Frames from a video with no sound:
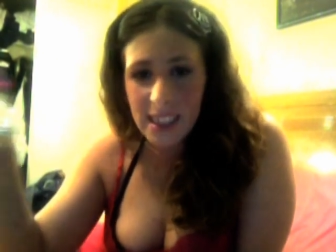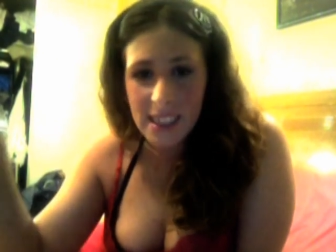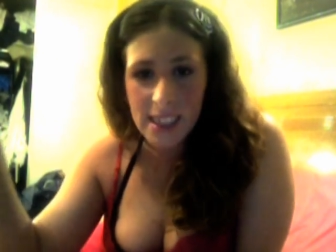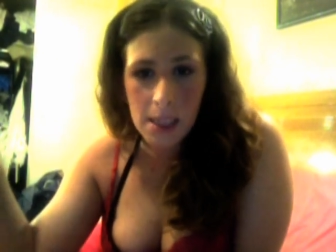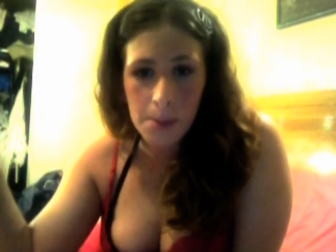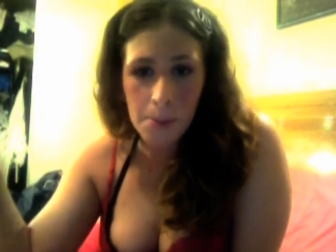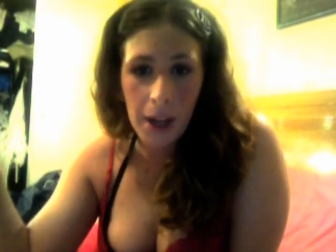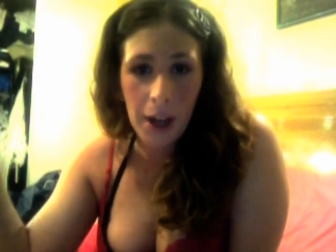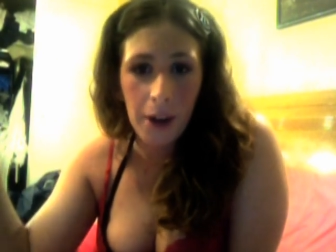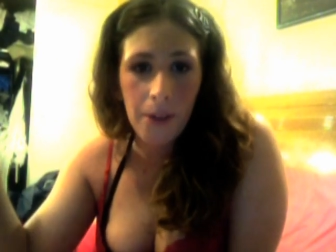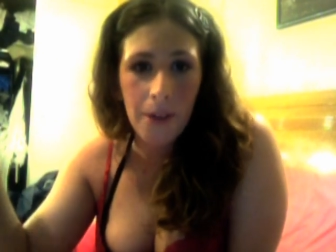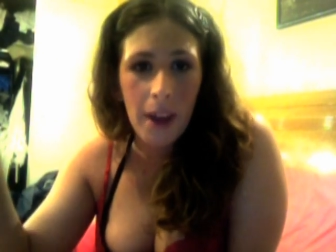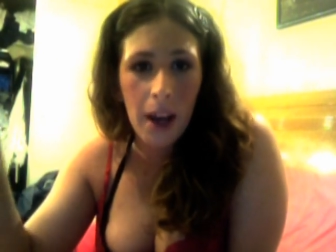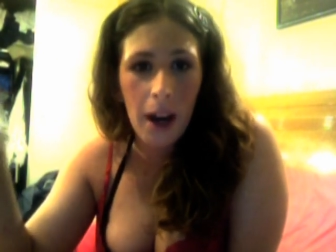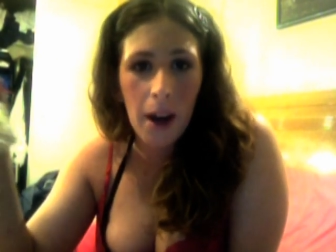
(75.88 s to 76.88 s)
display
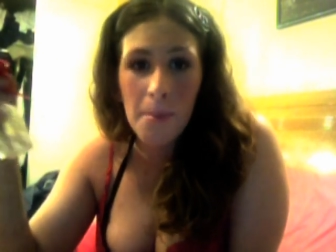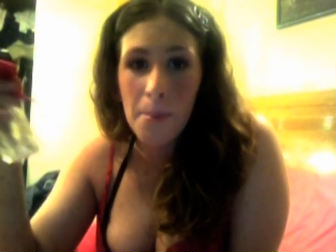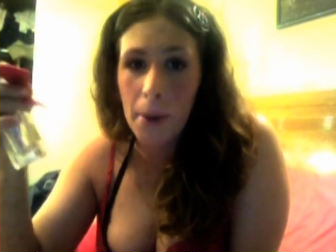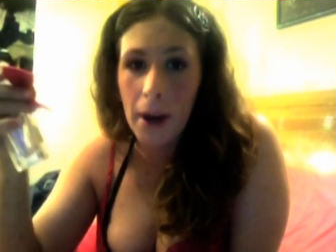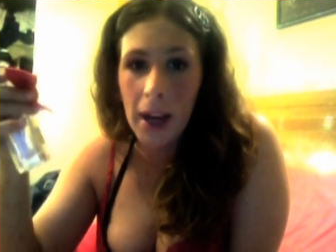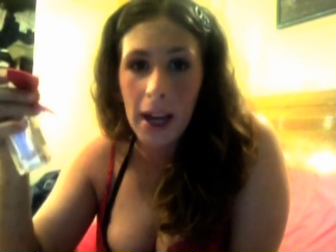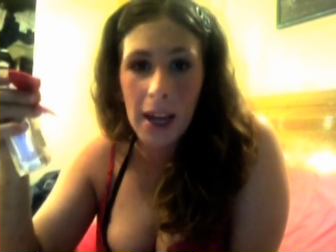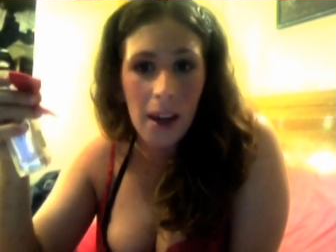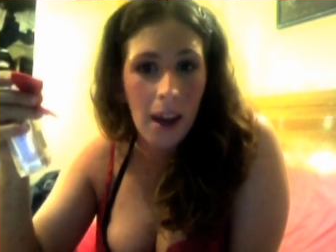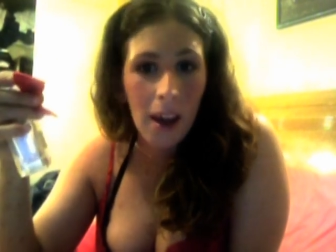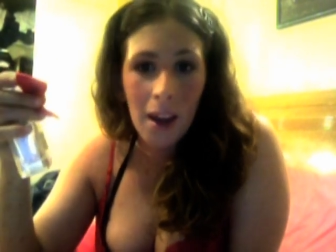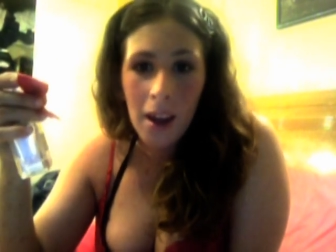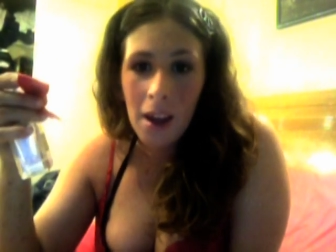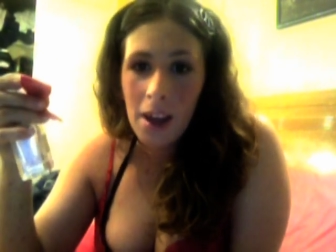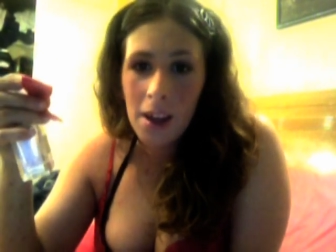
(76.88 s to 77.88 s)
over there, but
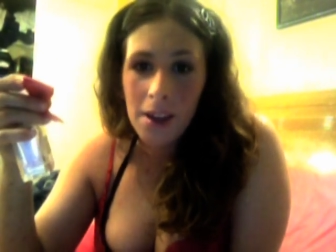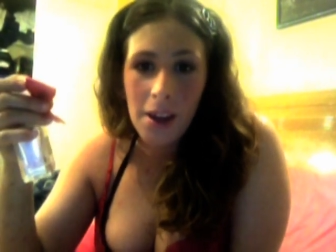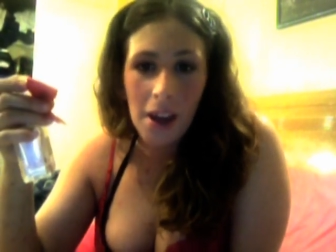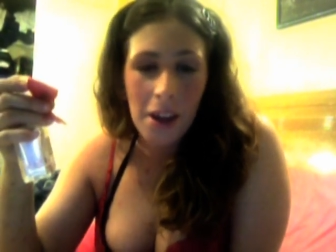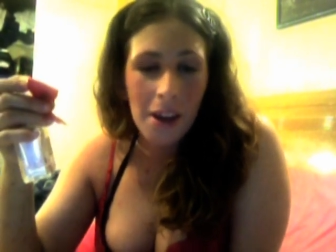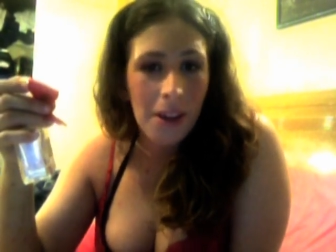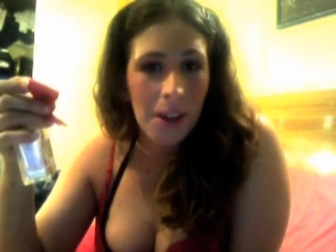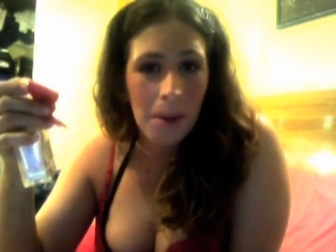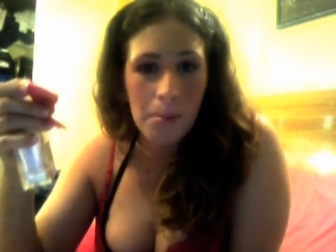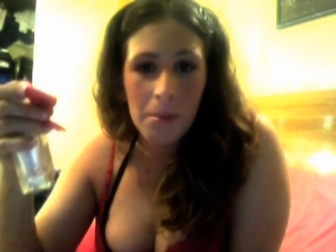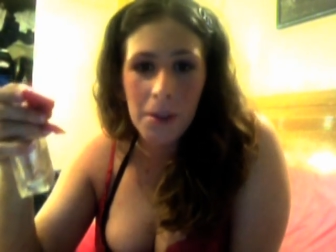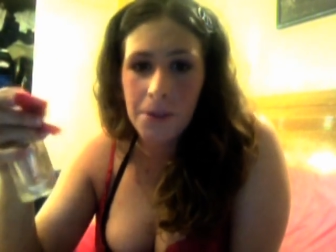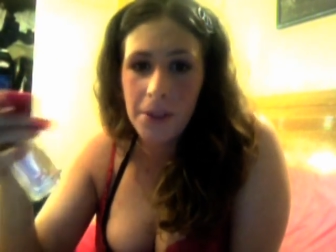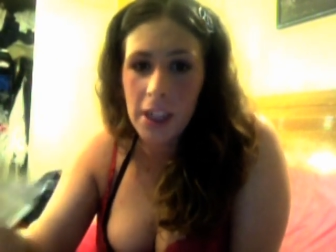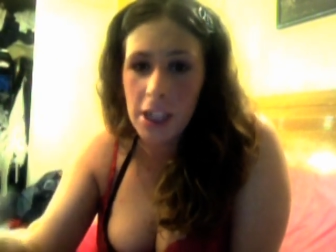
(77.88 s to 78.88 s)
none of them
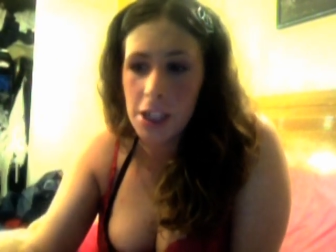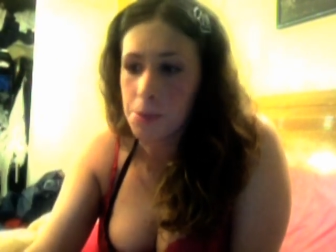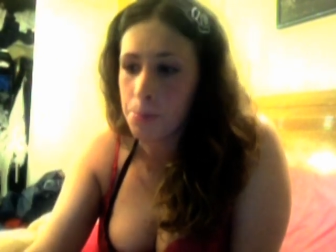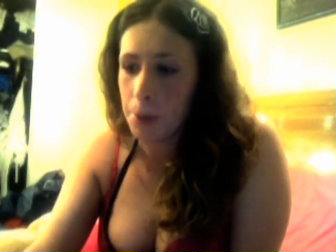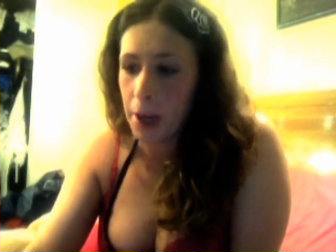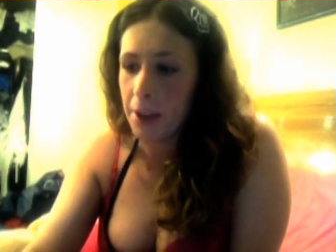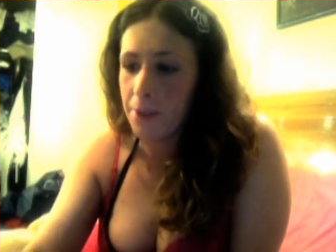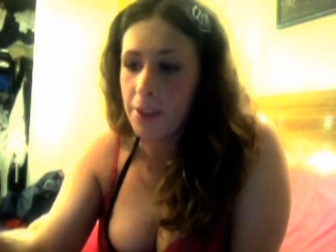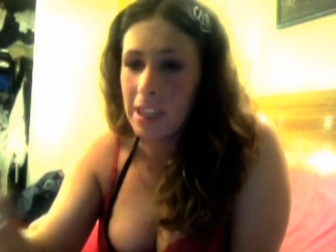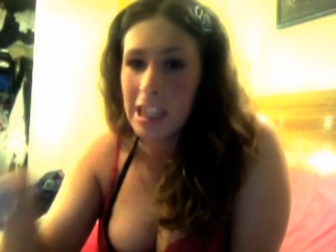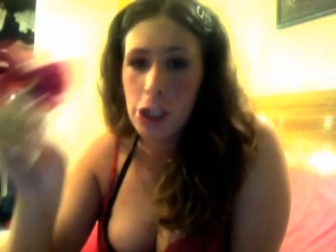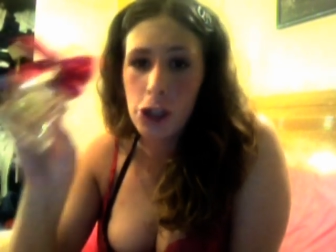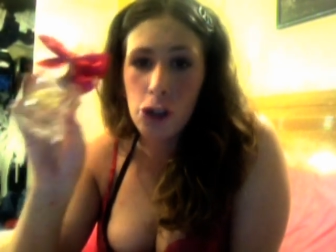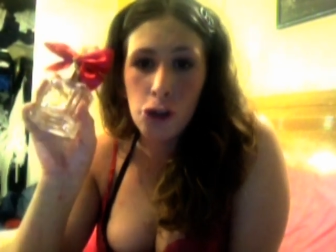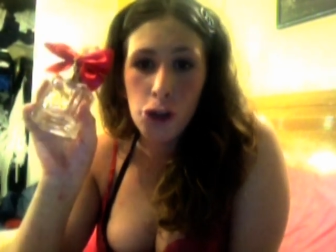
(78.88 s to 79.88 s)
are finished. But I
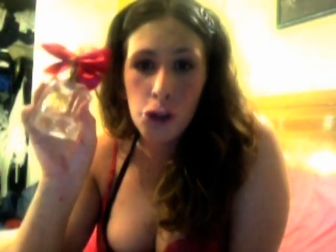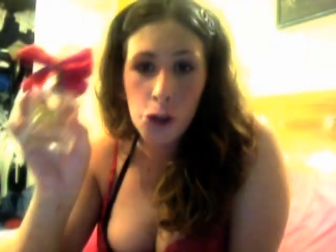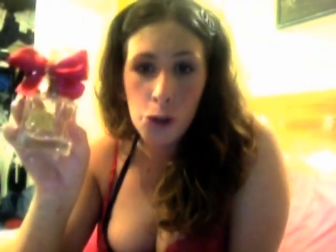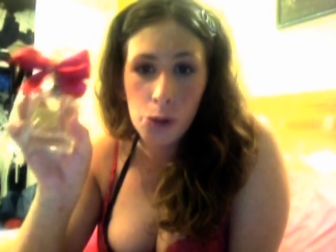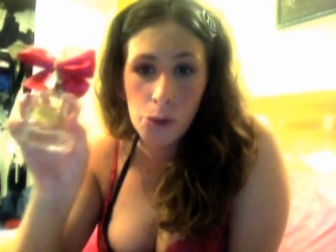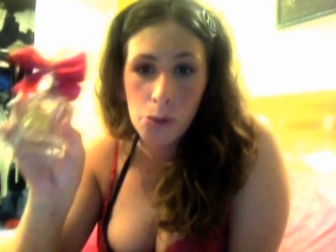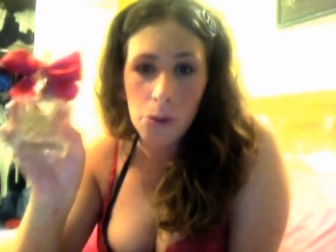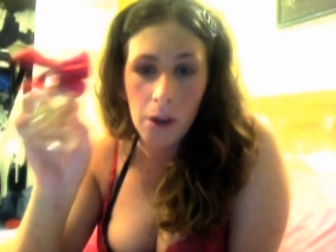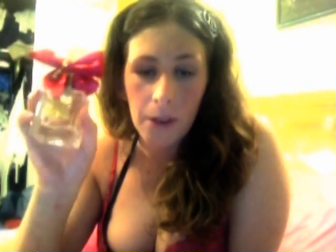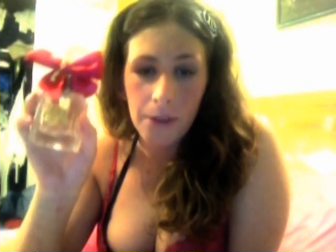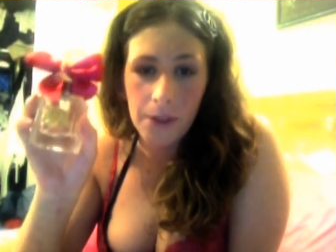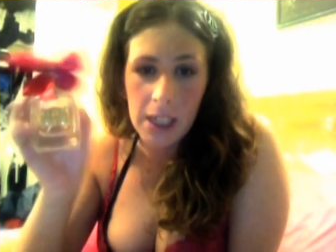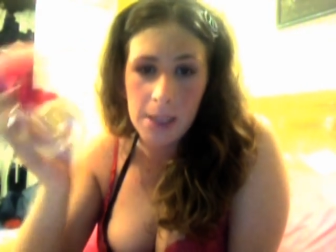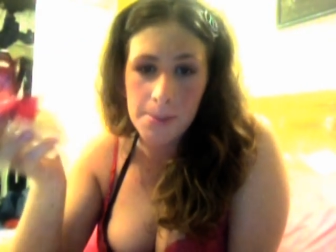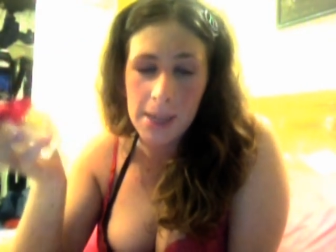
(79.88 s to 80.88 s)
finished two
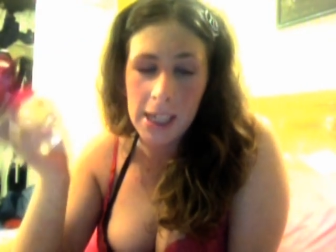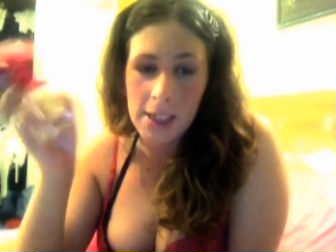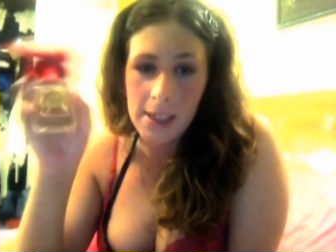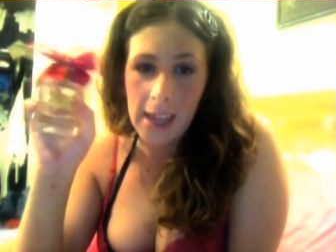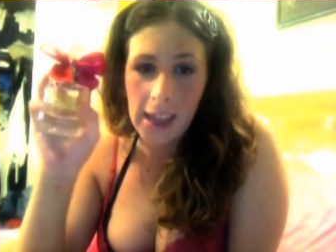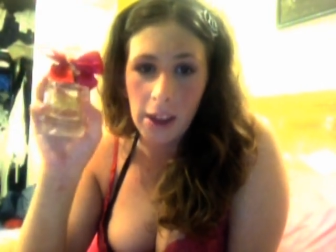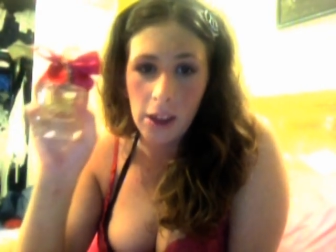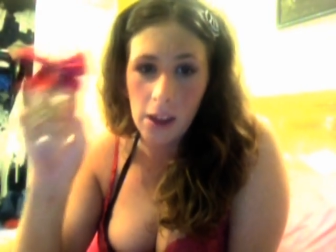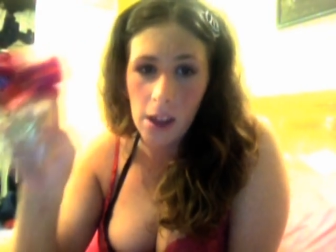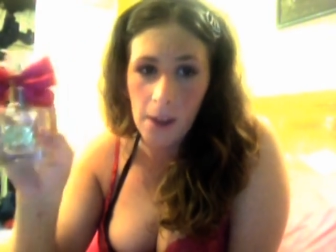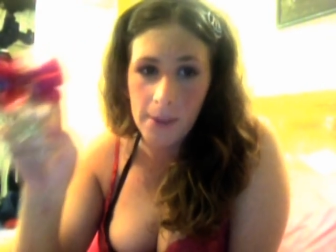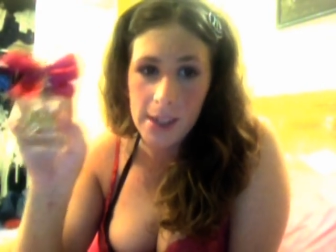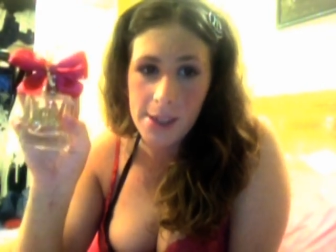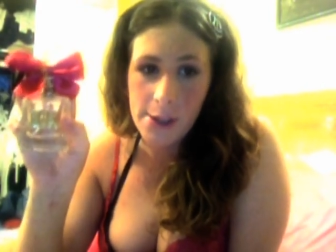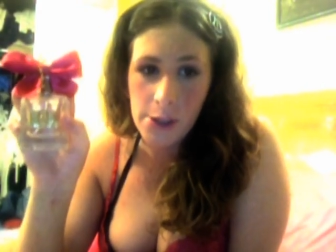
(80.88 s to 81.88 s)
of these because I
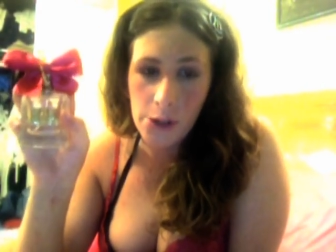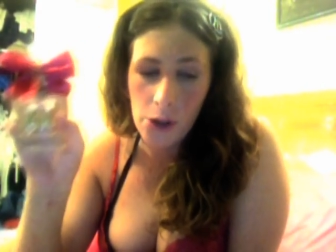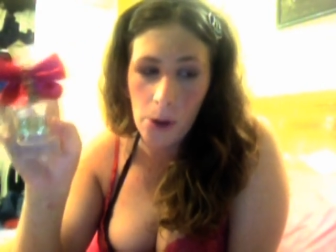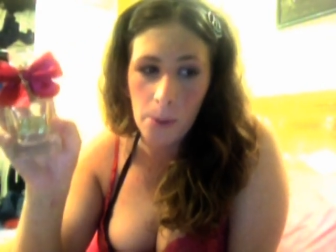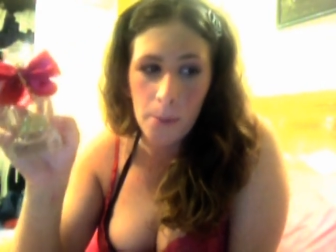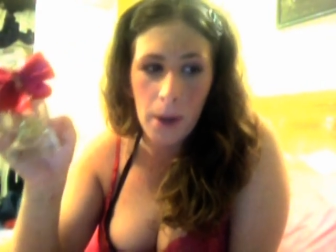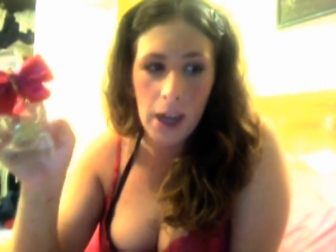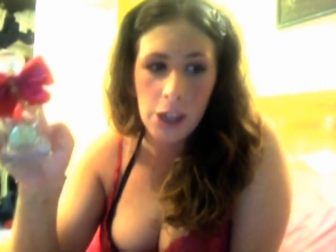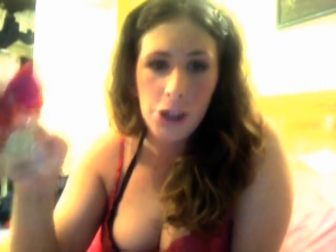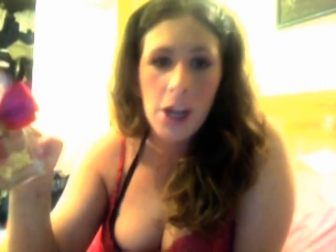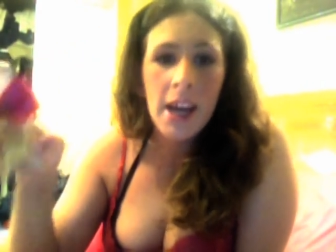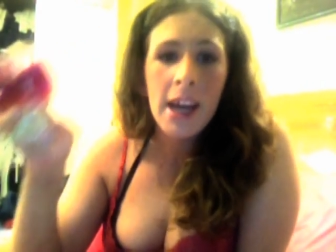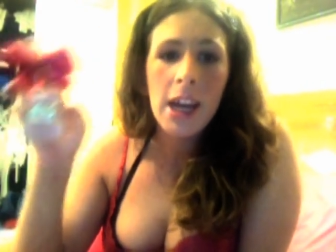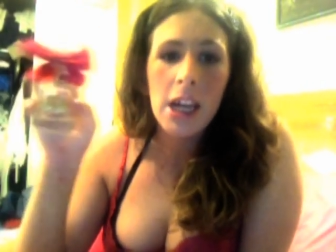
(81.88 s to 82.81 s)
love it so much.